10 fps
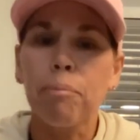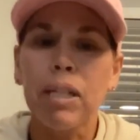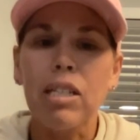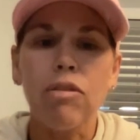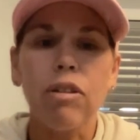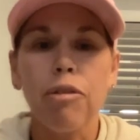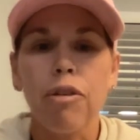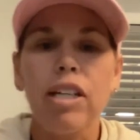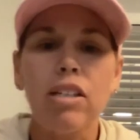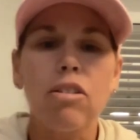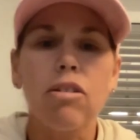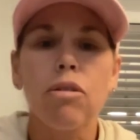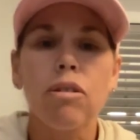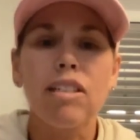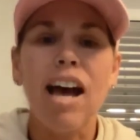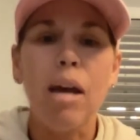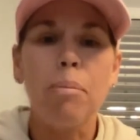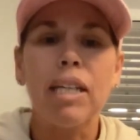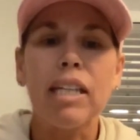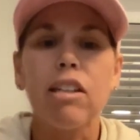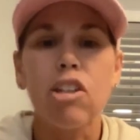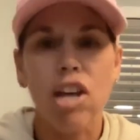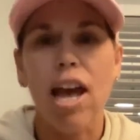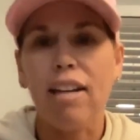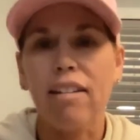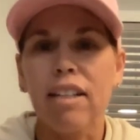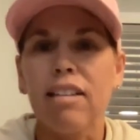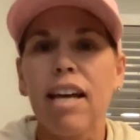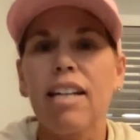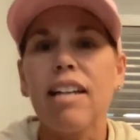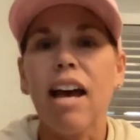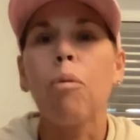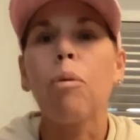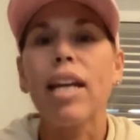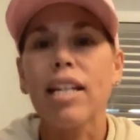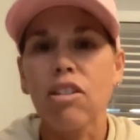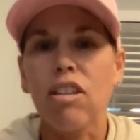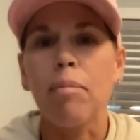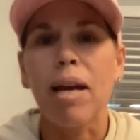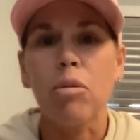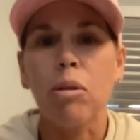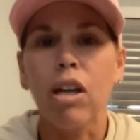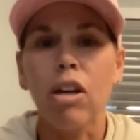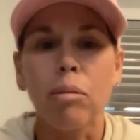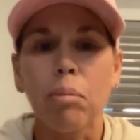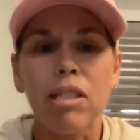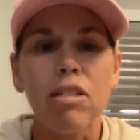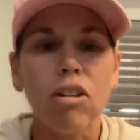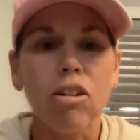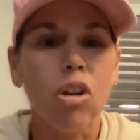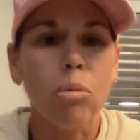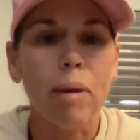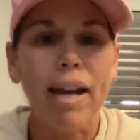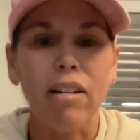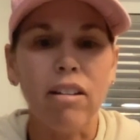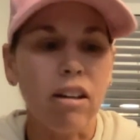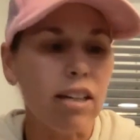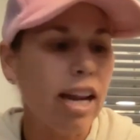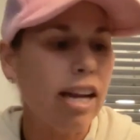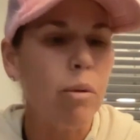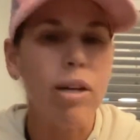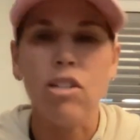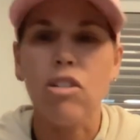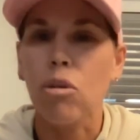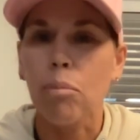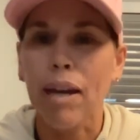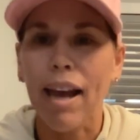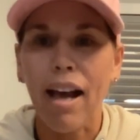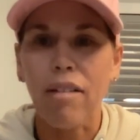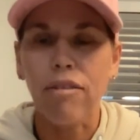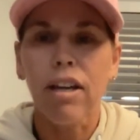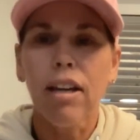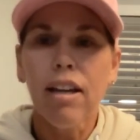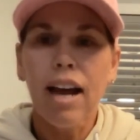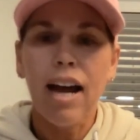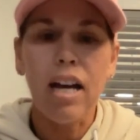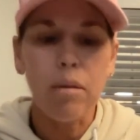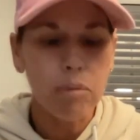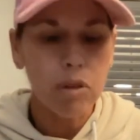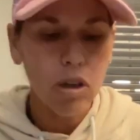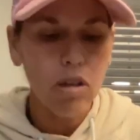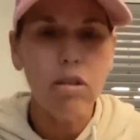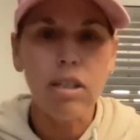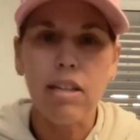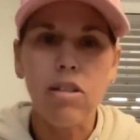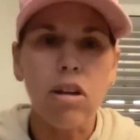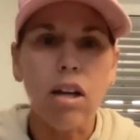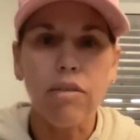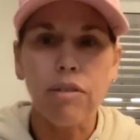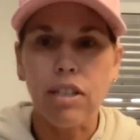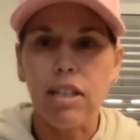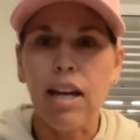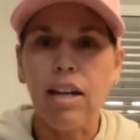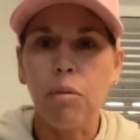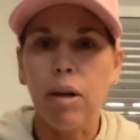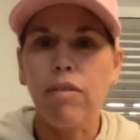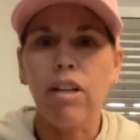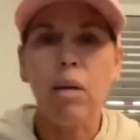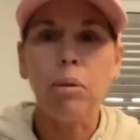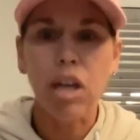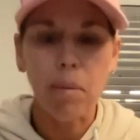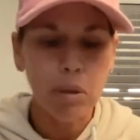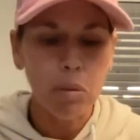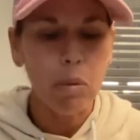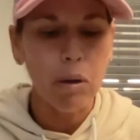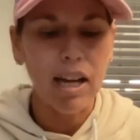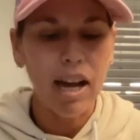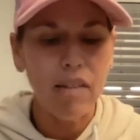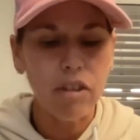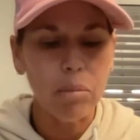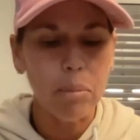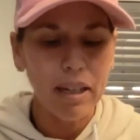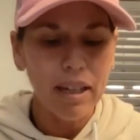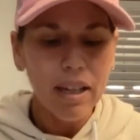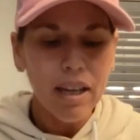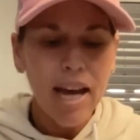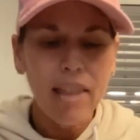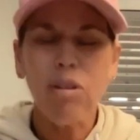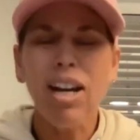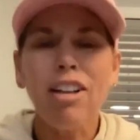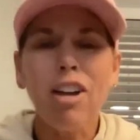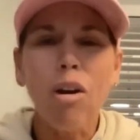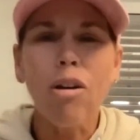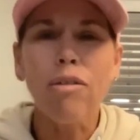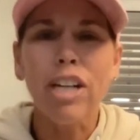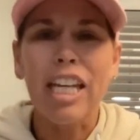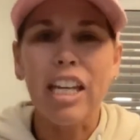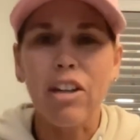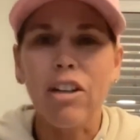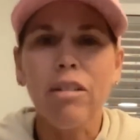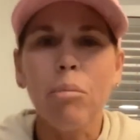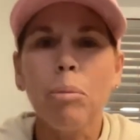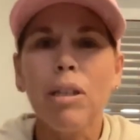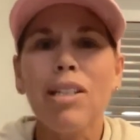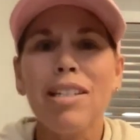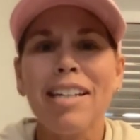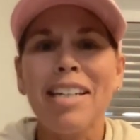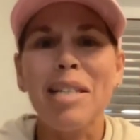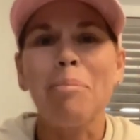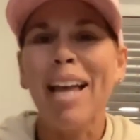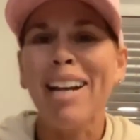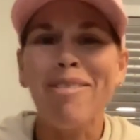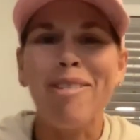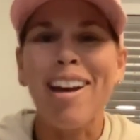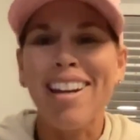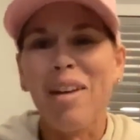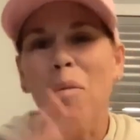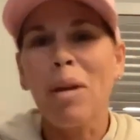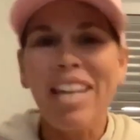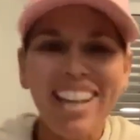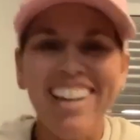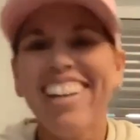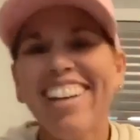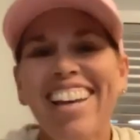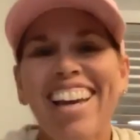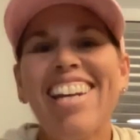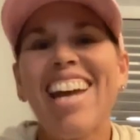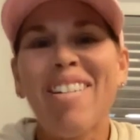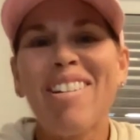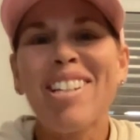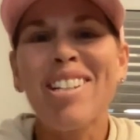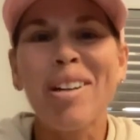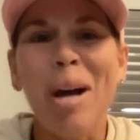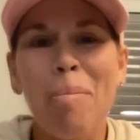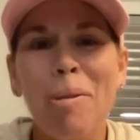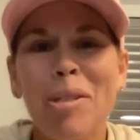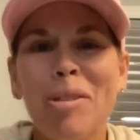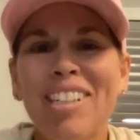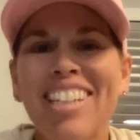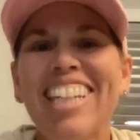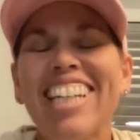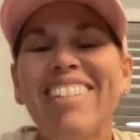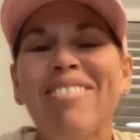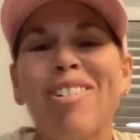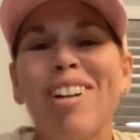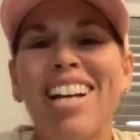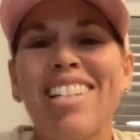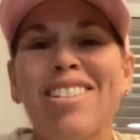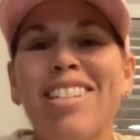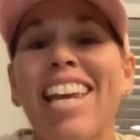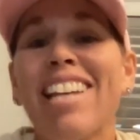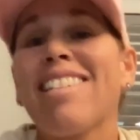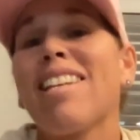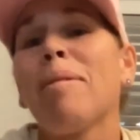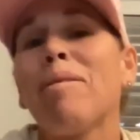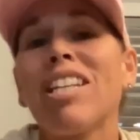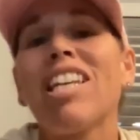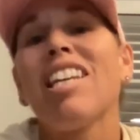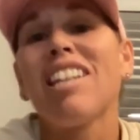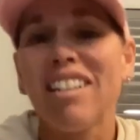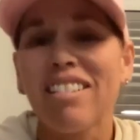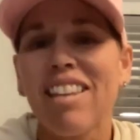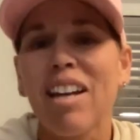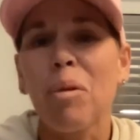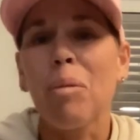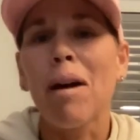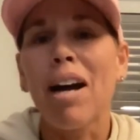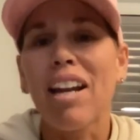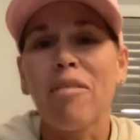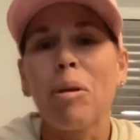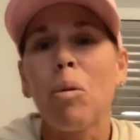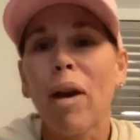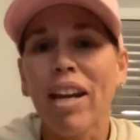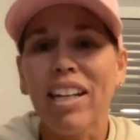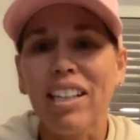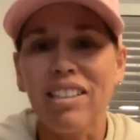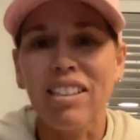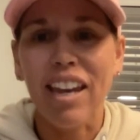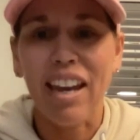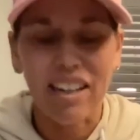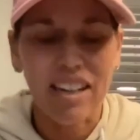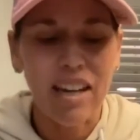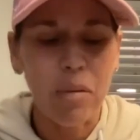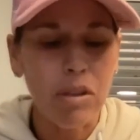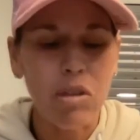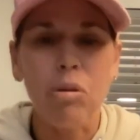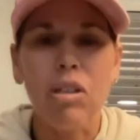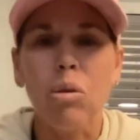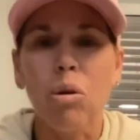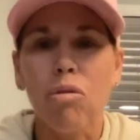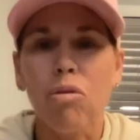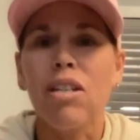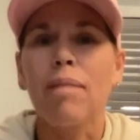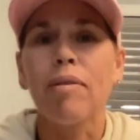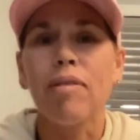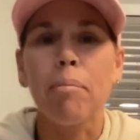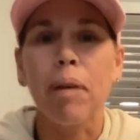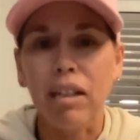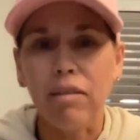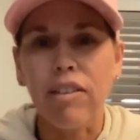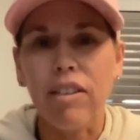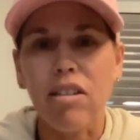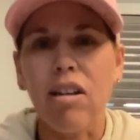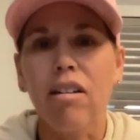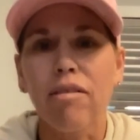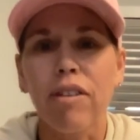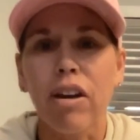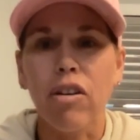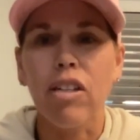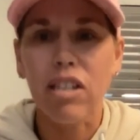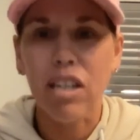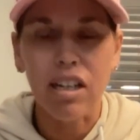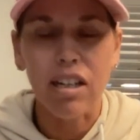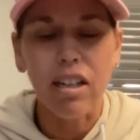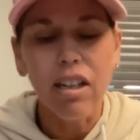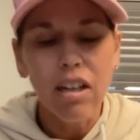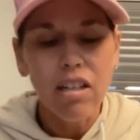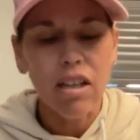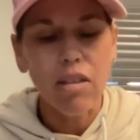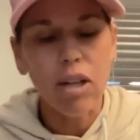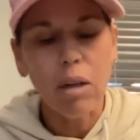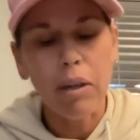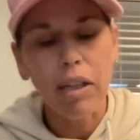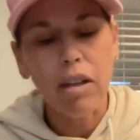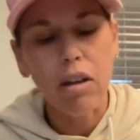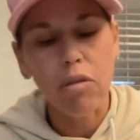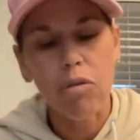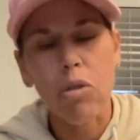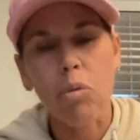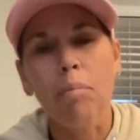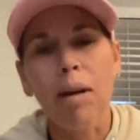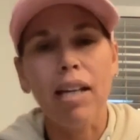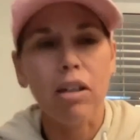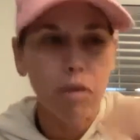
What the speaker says: please feel free to type it in the chat, and that is how we get to them as we go. And please don't hold back on any questions you may have. So to get started for tonight, we have a couple topics we want to cover, but I thought I'd go over gear because it is Black Friday week. And now is a good opportunity for us to get some of the gear that we might have been waiting to get. And we just want to talk through some of the benefits of various gear. So I thought I'd quickly go through swim, bike,